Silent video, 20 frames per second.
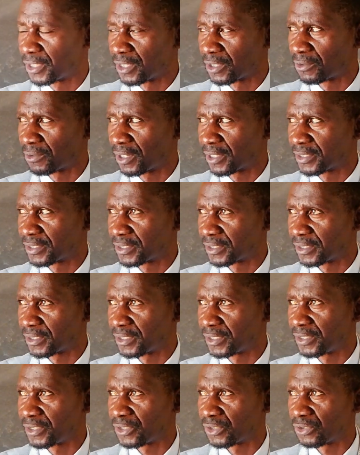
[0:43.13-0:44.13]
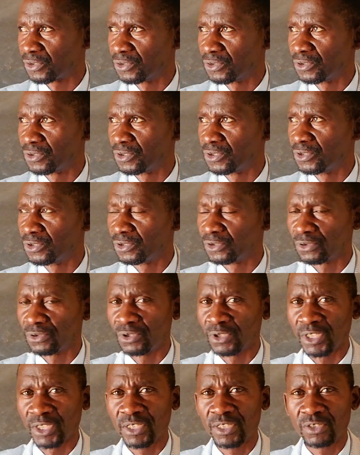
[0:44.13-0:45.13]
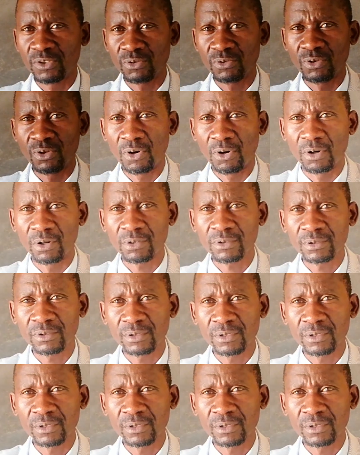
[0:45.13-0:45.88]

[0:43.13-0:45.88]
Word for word: inequalities you need to know